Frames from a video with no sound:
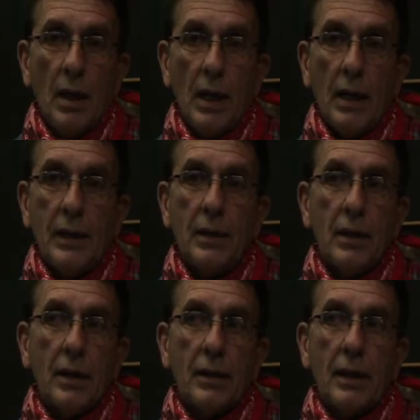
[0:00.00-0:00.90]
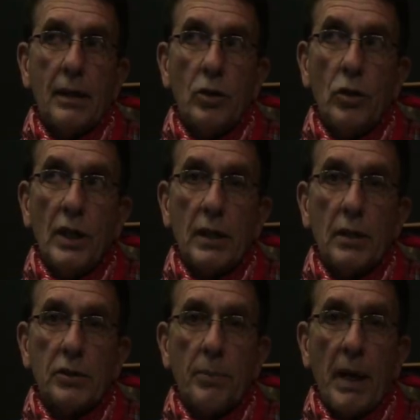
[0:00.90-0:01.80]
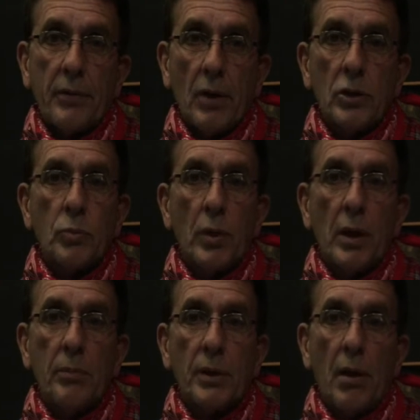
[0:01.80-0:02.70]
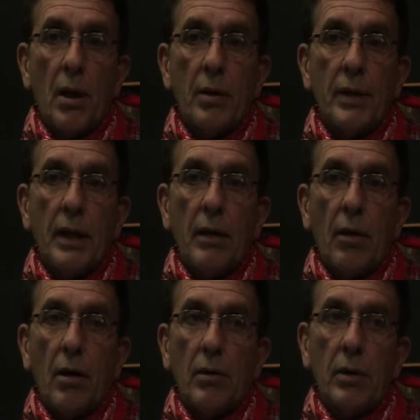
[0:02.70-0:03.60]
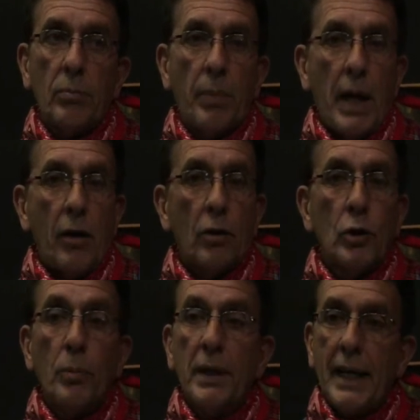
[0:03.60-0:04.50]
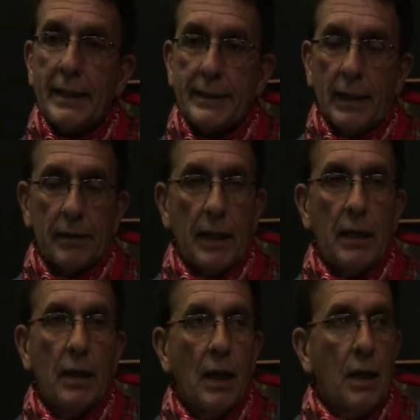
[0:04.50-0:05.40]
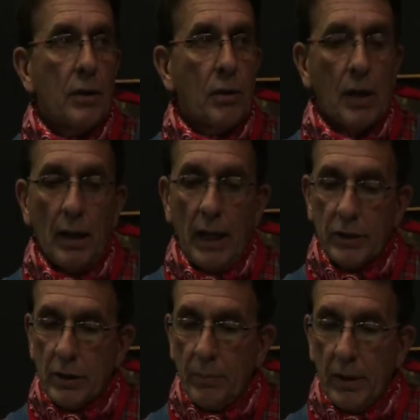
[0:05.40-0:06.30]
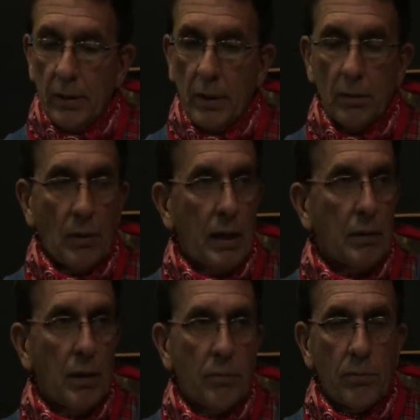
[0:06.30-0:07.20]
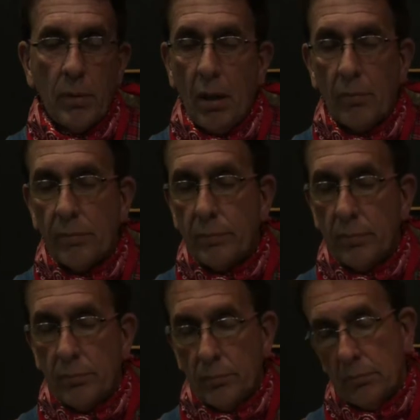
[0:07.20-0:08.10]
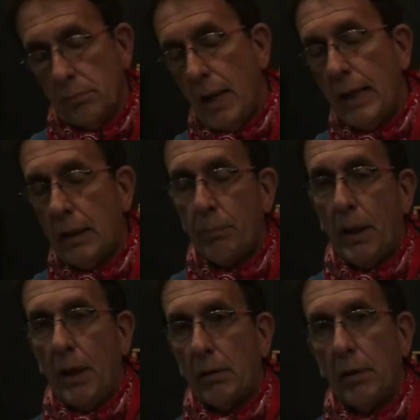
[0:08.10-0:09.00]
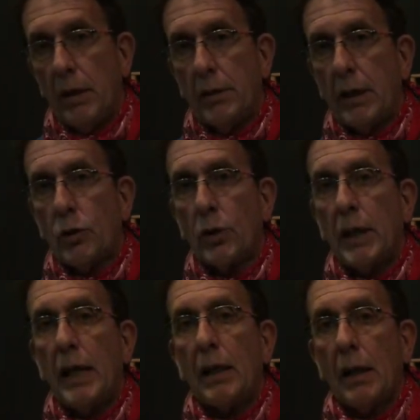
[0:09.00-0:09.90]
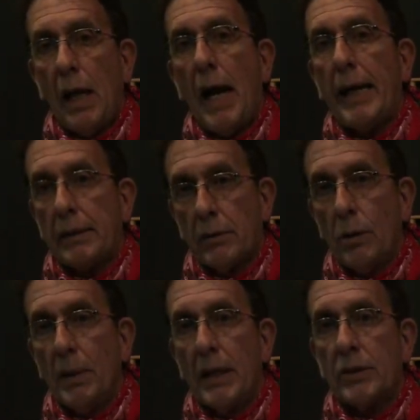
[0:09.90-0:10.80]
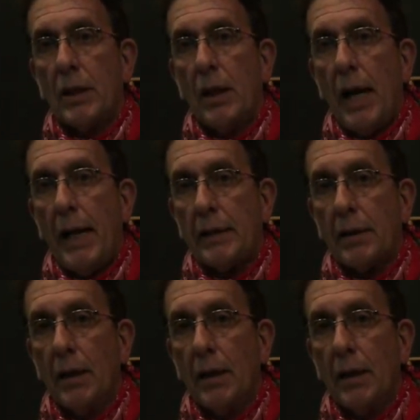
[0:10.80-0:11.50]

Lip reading: And then the uniqueness about those worms are they are bioluminescent. They're kind of like some of the, like lightning bug. They create light, luminescent light.